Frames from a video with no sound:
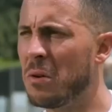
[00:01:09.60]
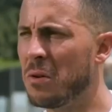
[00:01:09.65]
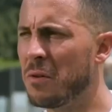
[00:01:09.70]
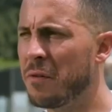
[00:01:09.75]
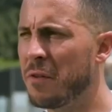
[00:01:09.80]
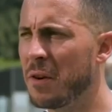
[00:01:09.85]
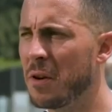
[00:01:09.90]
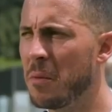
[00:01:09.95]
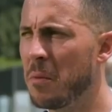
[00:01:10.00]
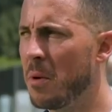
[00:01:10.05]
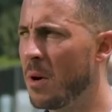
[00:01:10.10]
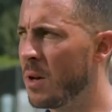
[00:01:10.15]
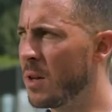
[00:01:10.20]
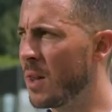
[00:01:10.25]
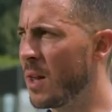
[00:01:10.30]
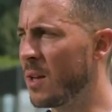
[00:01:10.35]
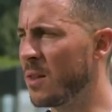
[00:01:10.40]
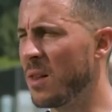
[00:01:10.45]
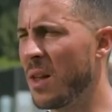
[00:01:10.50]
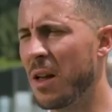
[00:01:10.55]
don't think
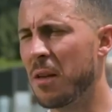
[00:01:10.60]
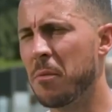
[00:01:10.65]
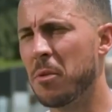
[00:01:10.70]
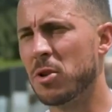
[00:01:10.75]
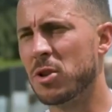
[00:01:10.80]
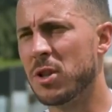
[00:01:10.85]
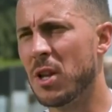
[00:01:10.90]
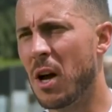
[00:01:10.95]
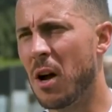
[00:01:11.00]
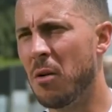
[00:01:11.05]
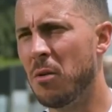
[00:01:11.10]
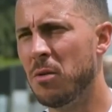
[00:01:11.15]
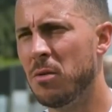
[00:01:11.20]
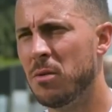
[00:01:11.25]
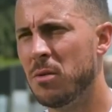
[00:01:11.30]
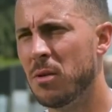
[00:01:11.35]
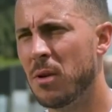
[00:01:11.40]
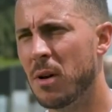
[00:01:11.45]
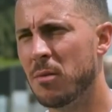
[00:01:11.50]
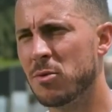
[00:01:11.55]
about that much now.
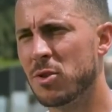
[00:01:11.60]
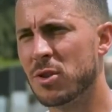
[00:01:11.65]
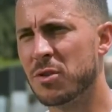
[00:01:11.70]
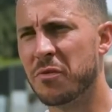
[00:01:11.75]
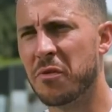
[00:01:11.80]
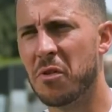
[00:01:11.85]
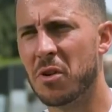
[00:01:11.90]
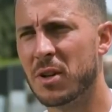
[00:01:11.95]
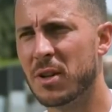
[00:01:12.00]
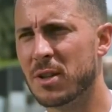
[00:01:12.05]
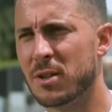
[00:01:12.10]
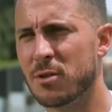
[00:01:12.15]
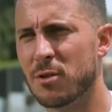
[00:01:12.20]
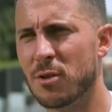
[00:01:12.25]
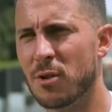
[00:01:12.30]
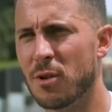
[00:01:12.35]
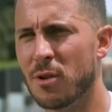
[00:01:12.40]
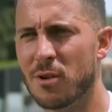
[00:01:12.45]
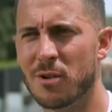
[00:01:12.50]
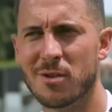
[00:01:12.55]
I'm just focused,
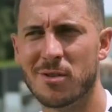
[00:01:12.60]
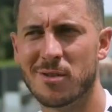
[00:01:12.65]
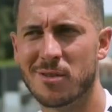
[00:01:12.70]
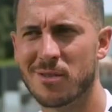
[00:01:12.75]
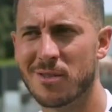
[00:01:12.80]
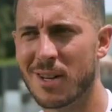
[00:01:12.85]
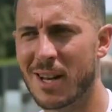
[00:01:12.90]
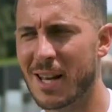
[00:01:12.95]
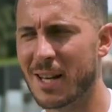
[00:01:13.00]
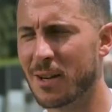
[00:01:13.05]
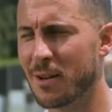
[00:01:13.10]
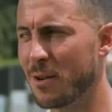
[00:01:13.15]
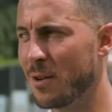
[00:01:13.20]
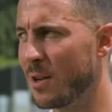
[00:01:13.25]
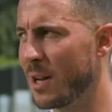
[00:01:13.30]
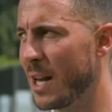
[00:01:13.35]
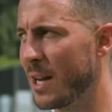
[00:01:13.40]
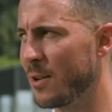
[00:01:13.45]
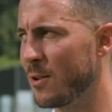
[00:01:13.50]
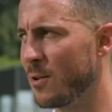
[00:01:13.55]
you know, like
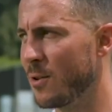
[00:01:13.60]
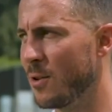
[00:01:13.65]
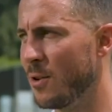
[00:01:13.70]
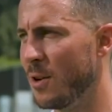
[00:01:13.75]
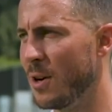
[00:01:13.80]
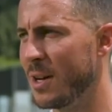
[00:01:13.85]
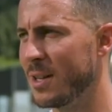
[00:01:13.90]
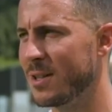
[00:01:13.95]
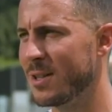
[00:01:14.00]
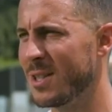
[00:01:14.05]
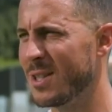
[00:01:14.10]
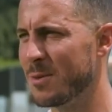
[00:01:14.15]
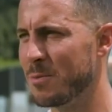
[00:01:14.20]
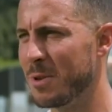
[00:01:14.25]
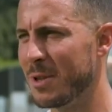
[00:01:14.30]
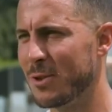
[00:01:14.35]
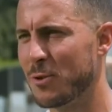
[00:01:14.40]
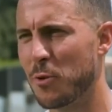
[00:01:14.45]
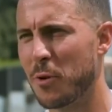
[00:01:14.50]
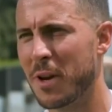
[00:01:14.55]
you know, it's
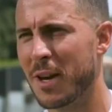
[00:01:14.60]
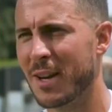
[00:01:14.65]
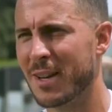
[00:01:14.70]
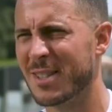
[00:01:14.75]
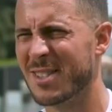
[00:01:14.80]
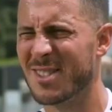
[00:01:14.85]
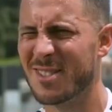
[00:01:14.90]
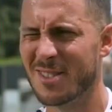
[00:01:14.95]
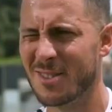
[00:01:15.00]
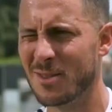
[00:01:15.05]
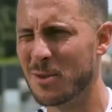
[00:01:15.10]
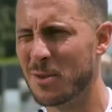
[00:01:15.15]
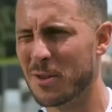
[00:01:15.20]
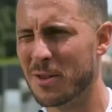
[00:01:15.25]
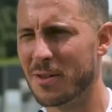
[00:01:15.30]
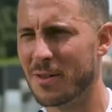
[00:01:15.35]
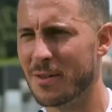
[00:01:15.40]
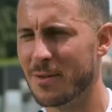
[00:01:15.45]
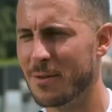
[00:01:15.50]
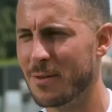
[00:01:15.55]
been 3 years, you
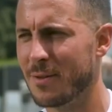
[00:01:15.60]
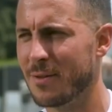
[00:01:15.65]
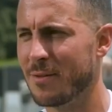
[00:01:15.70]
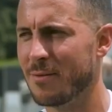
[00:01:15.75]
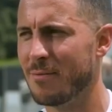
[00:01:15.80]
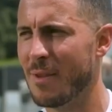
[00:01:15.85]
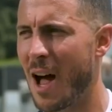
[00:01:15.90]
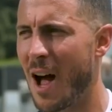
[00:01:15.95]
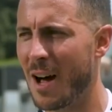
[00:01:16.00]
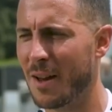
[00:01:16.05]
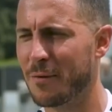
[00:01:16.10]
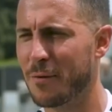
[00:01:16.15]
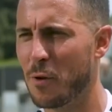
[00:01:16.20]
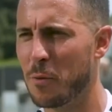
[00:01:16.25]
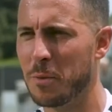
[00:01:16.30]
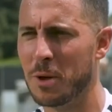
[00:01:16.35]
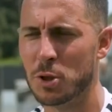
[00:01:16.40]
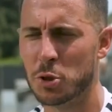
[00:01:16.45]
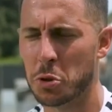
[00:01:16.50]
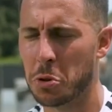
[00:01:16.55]
know, hard for
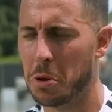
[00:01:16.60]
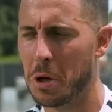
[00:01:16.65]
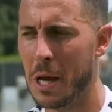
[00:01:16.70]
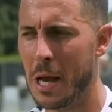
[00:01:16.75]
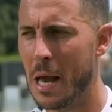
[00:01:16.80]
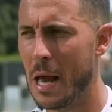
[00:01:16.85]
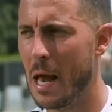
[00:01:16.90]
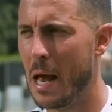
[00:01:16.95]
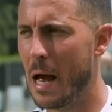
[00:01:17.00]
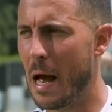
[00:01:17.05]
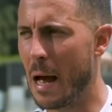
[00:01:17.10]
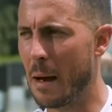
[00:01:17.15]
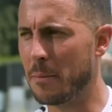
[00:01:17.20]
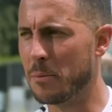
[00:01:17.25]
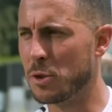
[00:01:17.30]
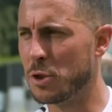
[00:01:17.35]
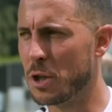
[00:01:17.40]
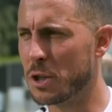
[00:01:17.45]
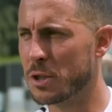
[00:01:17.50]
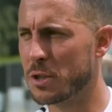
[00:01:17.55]
me. So
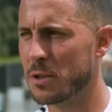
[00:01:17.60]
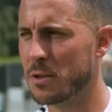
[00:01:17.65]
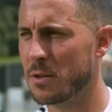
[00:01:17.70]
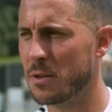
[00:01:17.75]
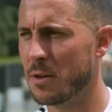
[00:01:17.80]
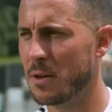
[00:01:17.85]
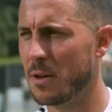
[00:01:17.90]
I'm just